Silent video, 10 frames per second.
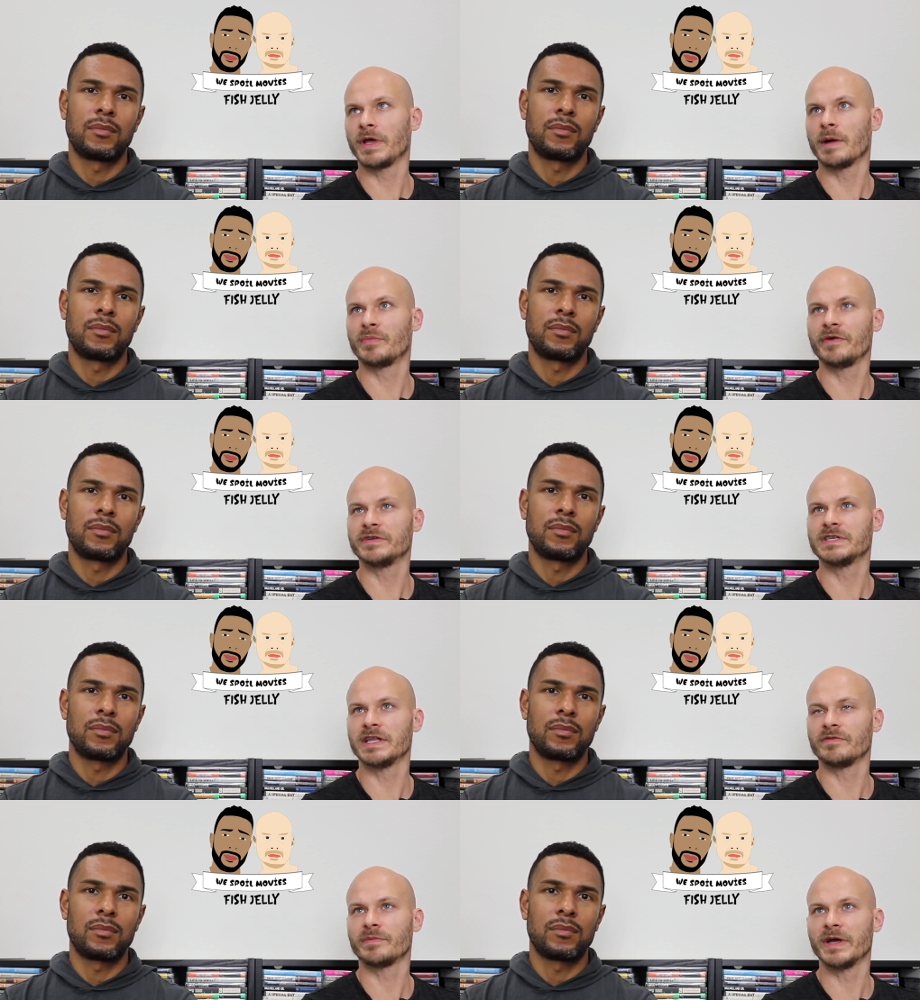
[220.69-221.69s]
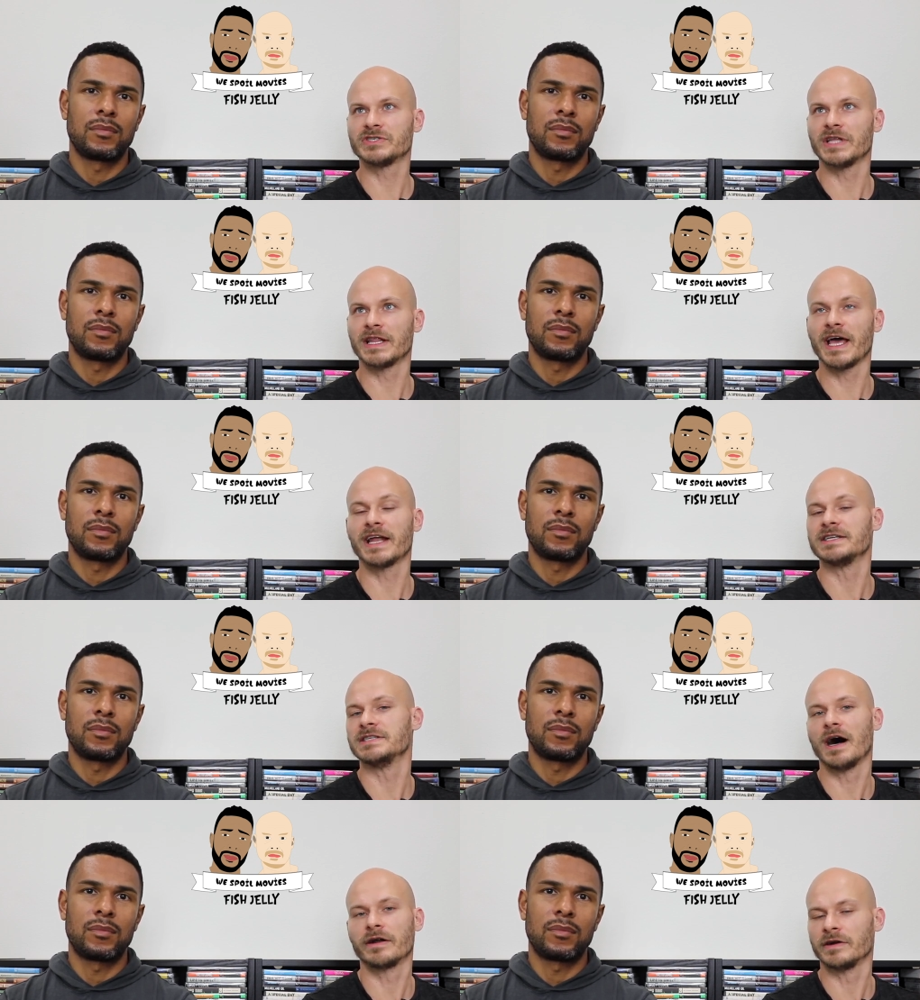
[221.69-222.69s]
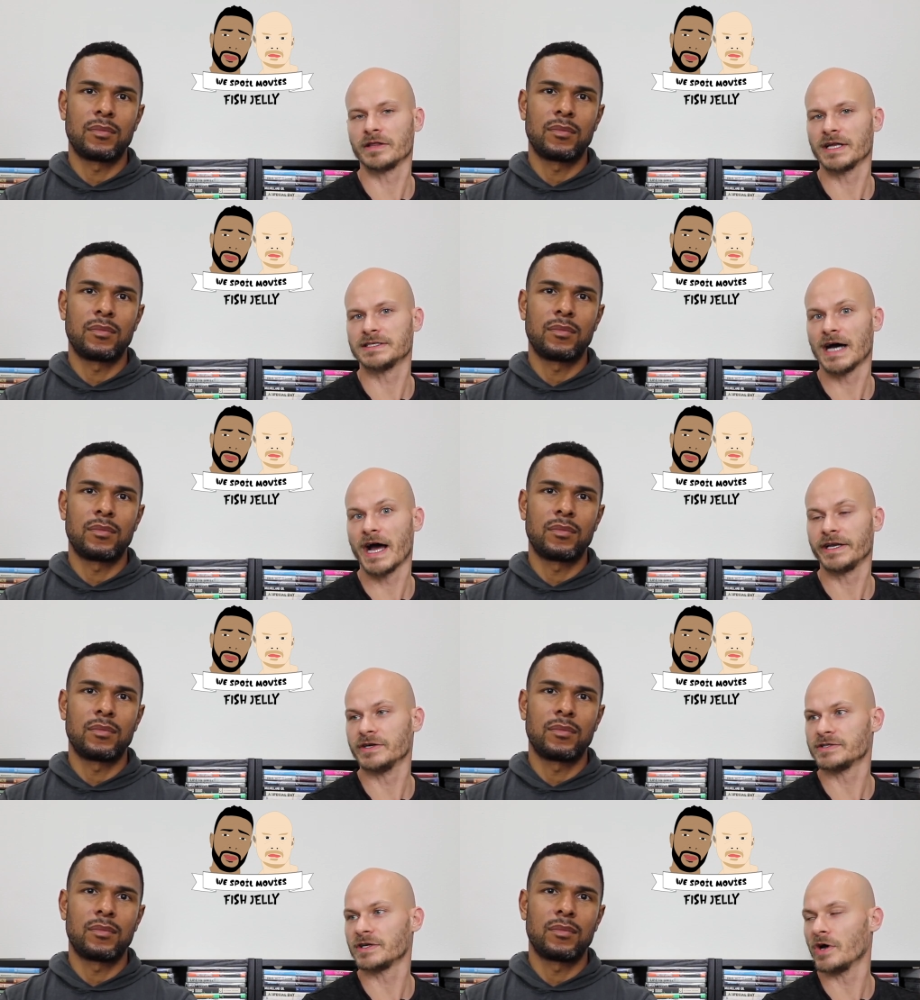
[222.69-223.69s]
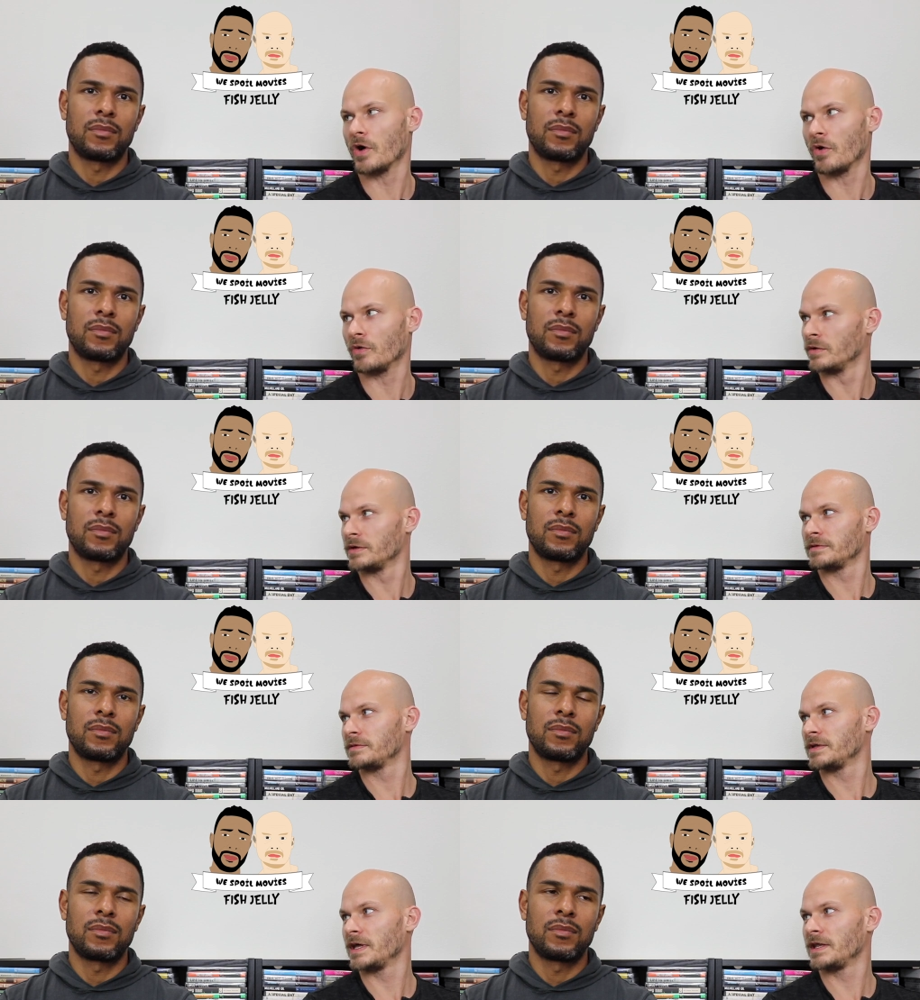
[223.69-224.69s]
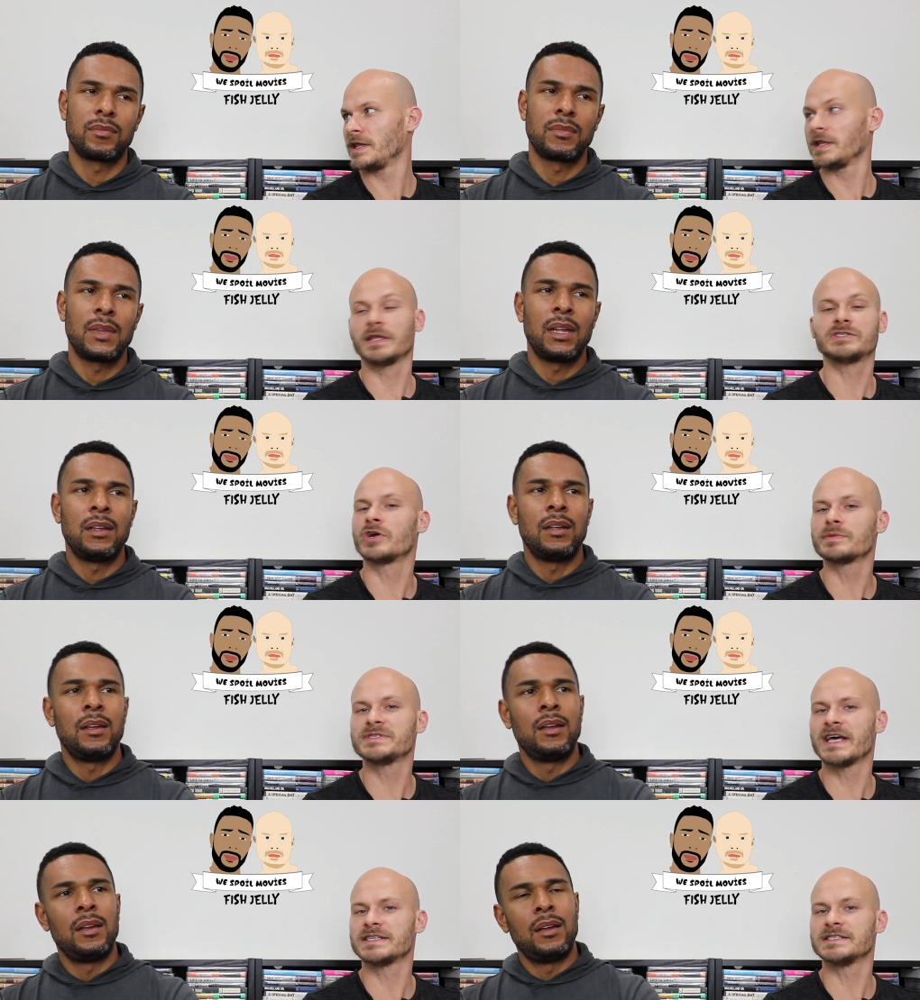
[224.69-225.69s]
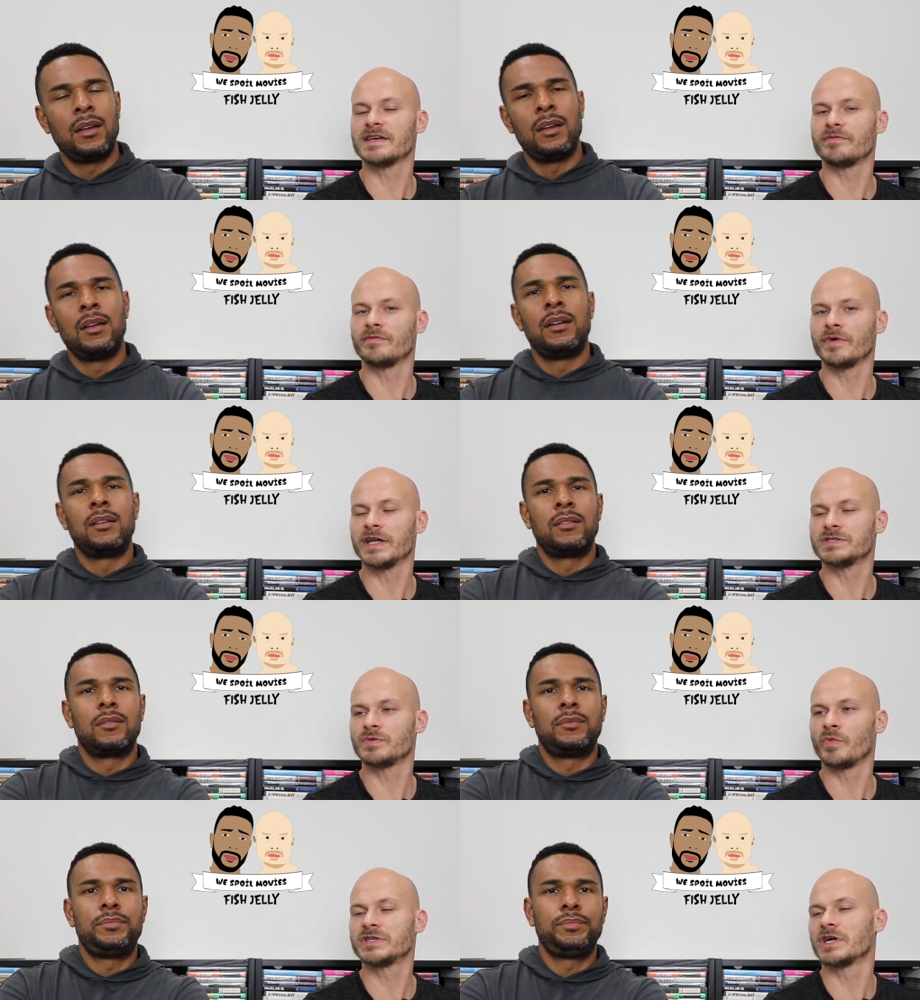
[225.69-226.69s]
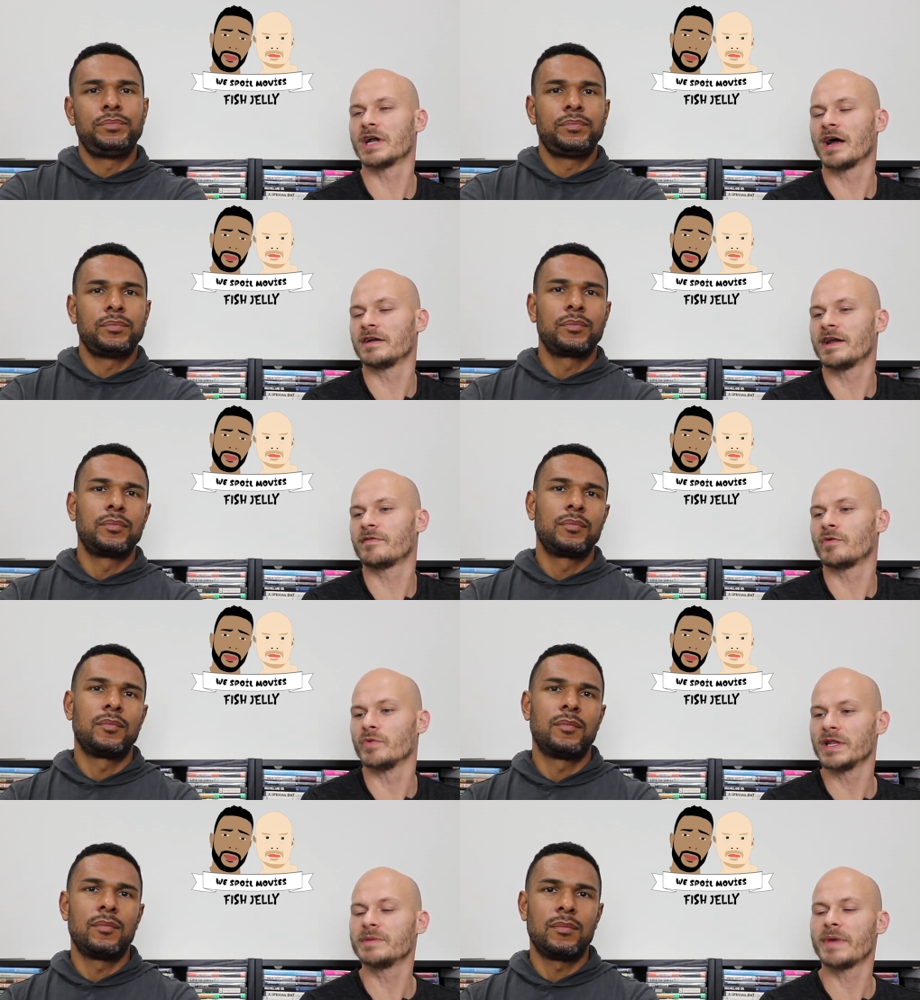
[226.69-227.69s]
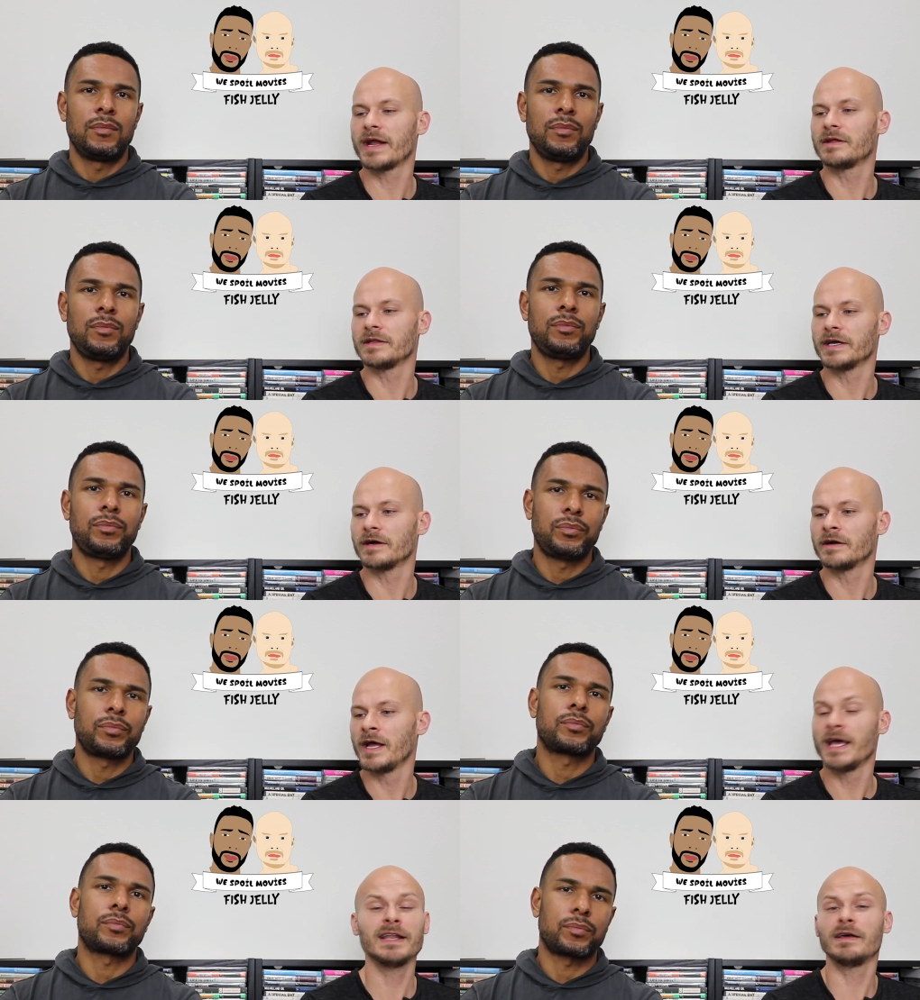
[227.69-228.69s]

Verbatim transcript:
Speaker 1: become privy to the information that they had a daughter that died years ago the circumstances of it, which are not never really made clear.